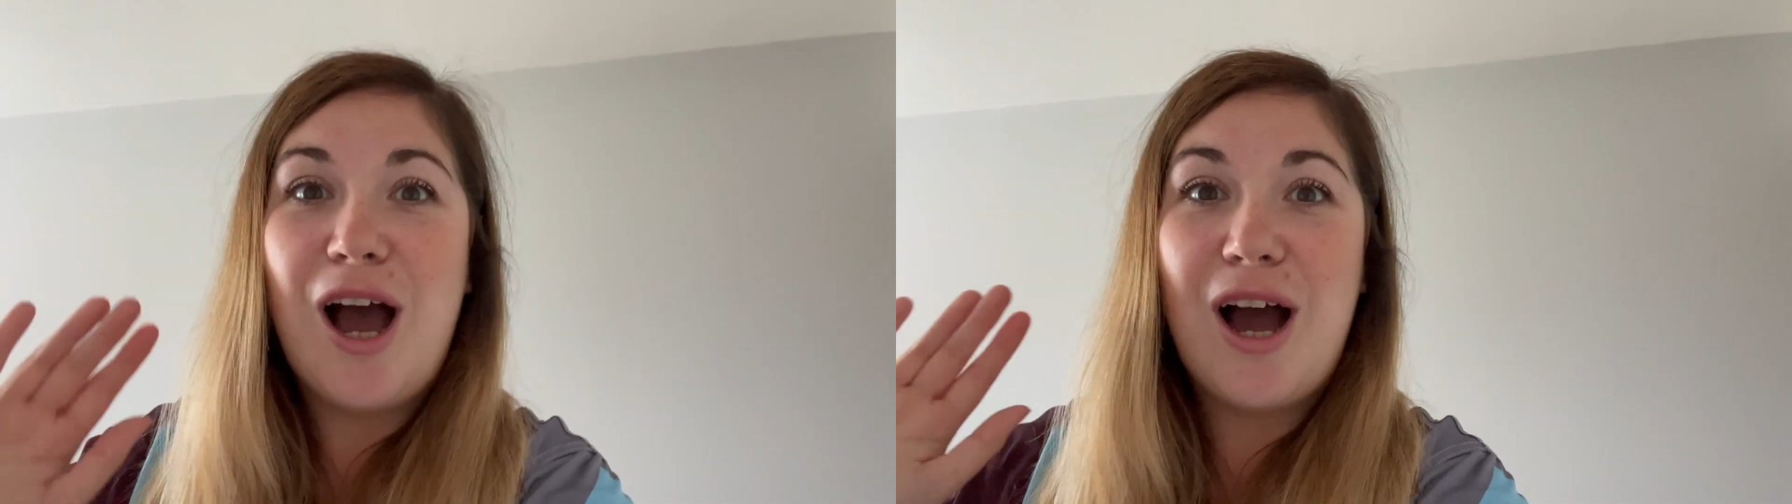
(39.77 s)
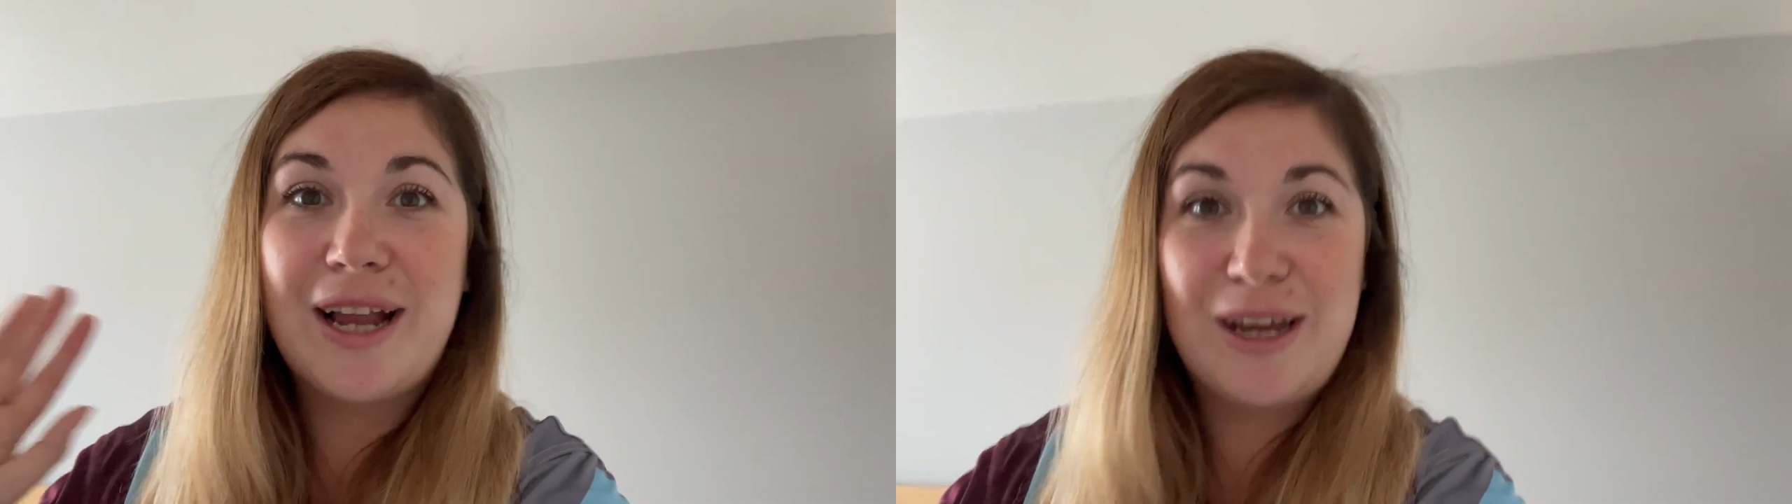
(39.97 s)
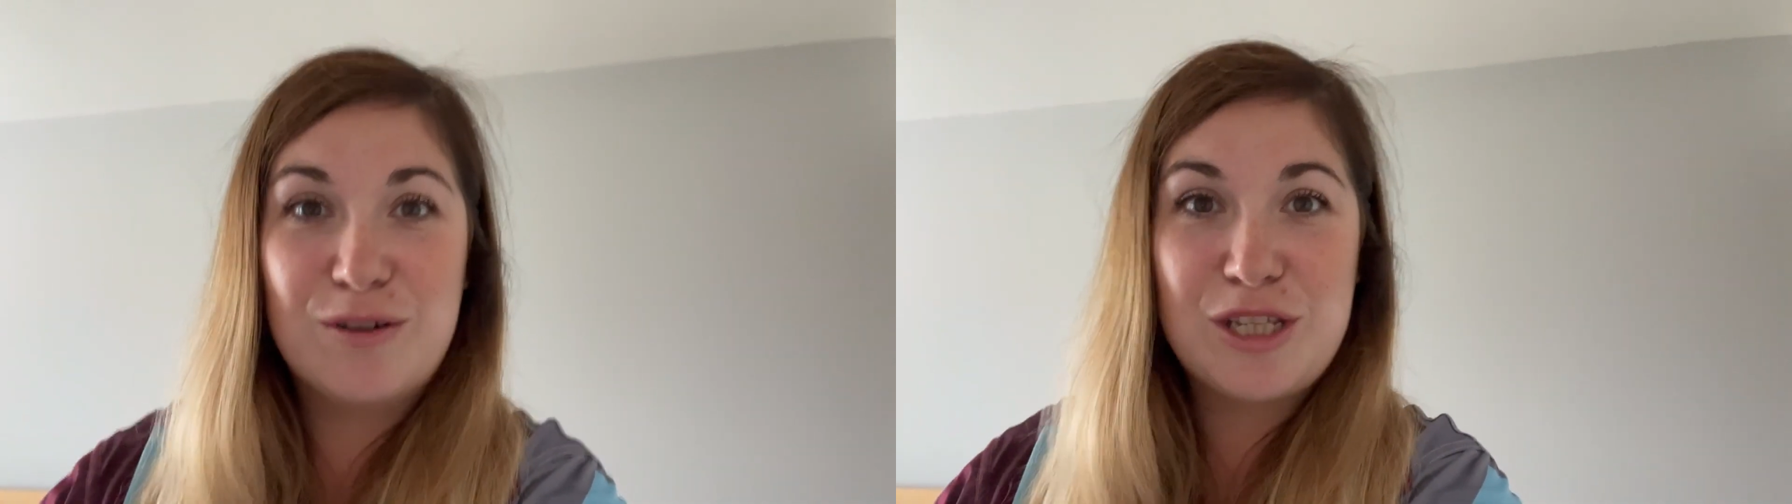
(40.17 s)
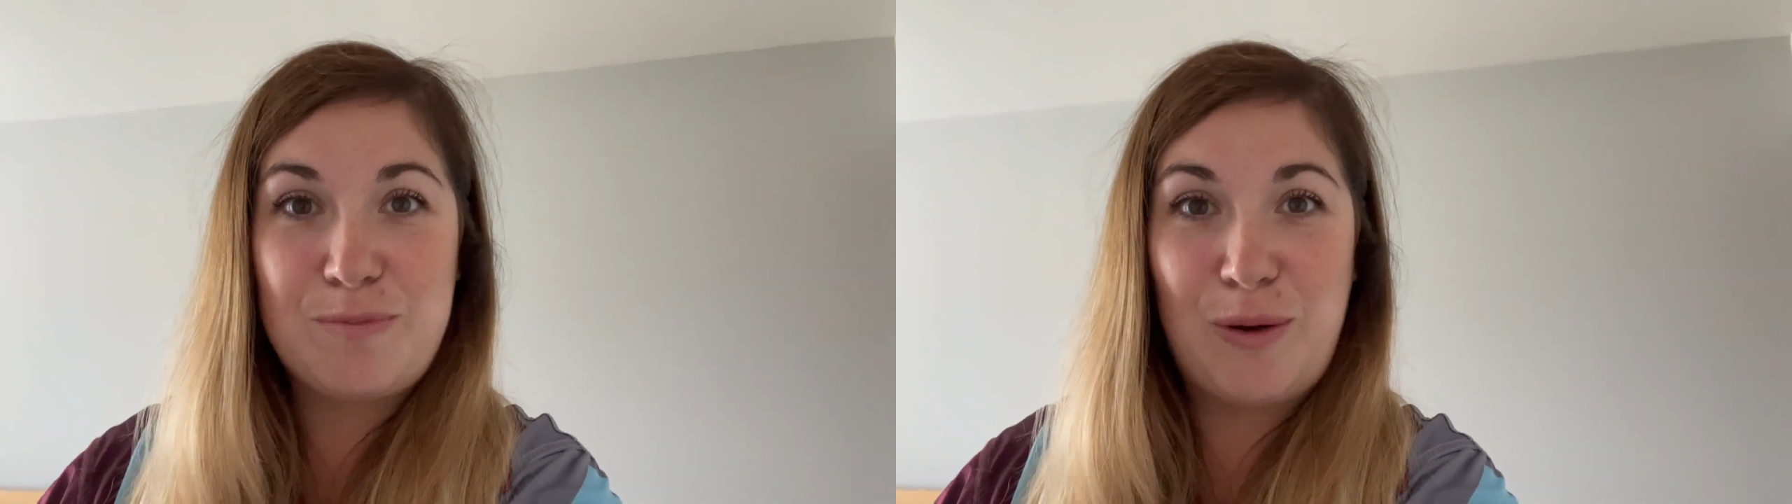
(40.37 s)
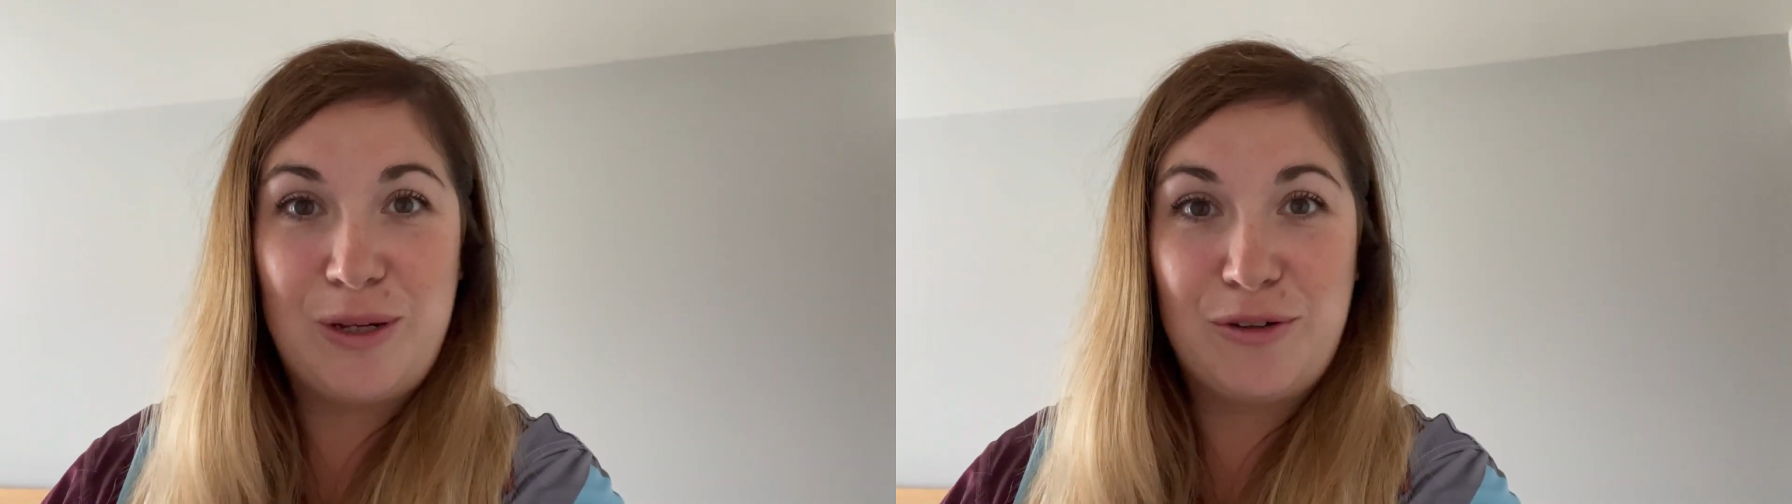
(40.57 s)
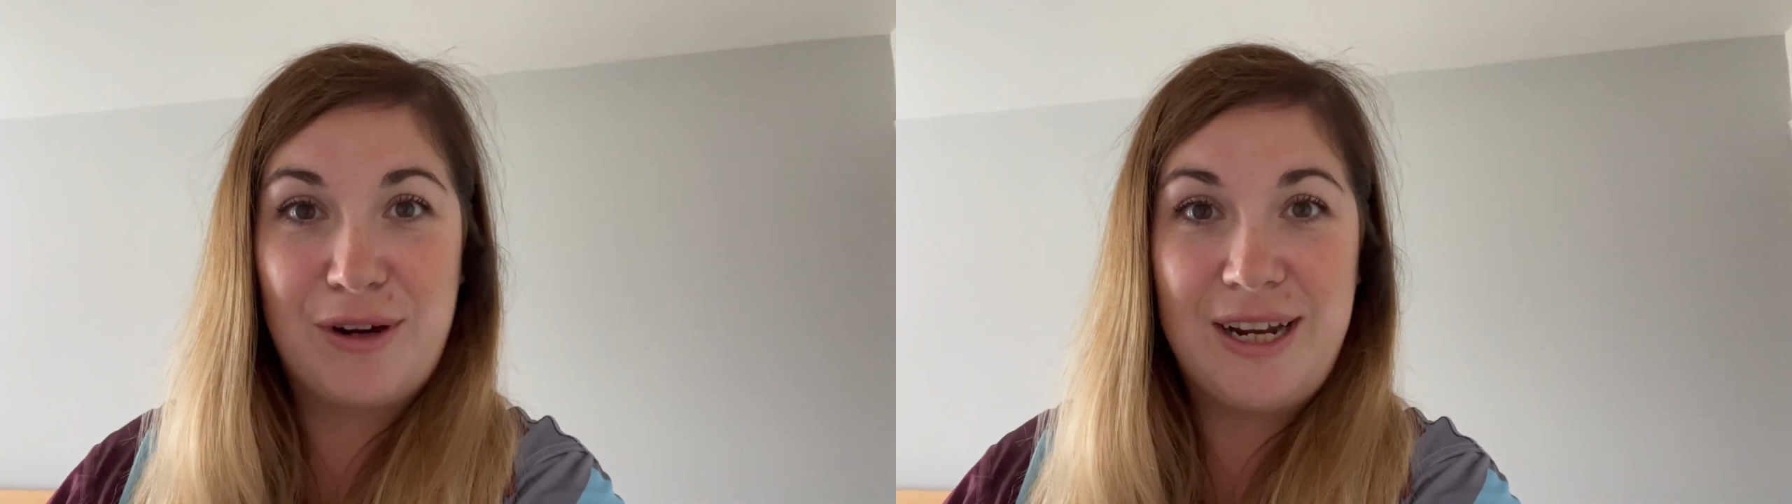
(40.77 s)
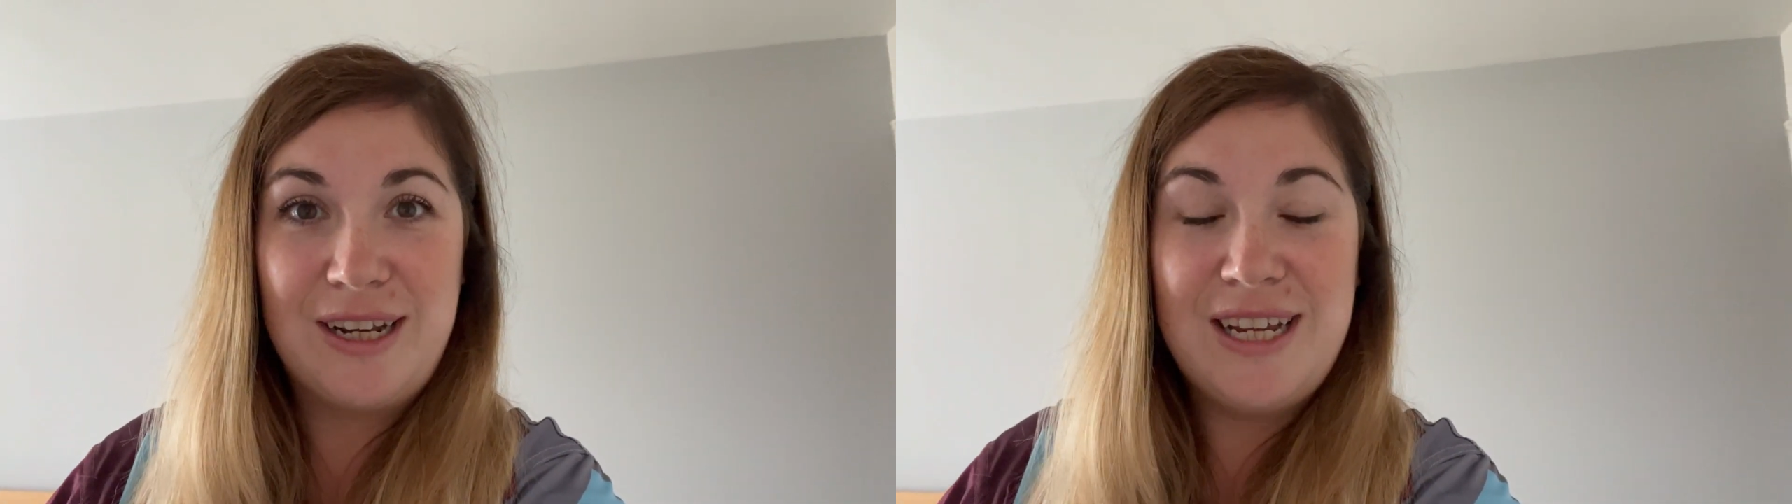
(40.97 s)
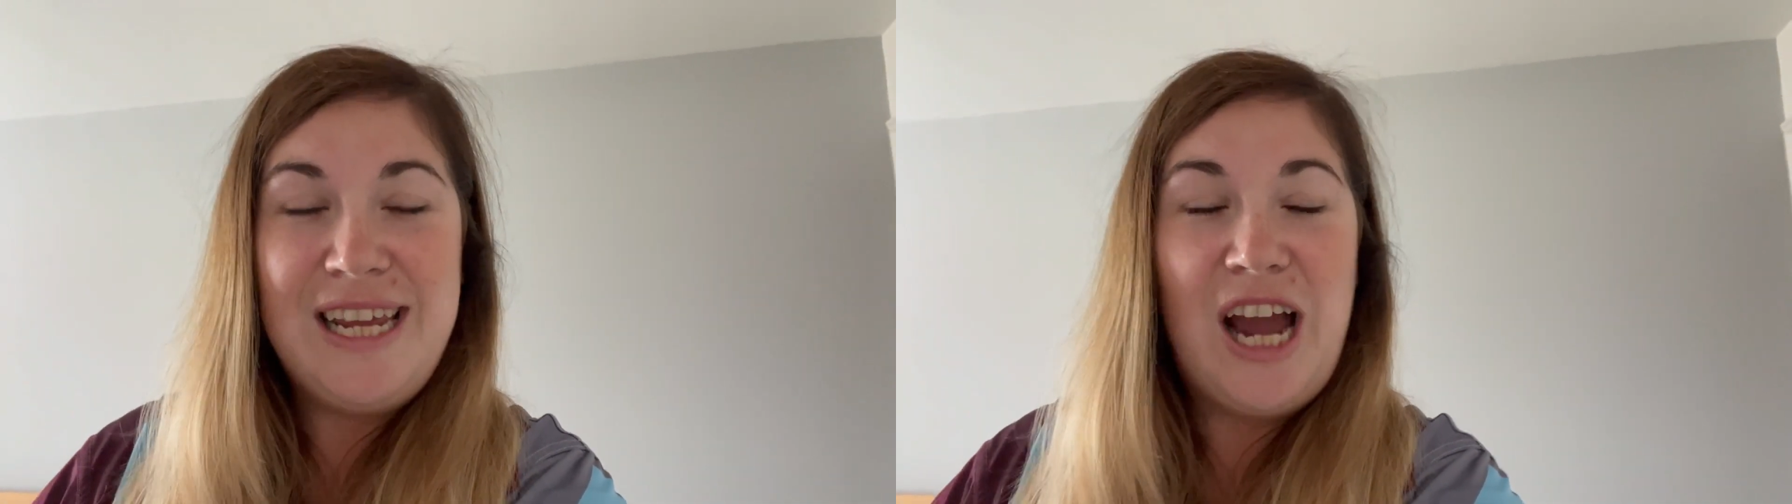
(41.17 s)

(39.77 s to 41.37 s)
I get onto the bowling green.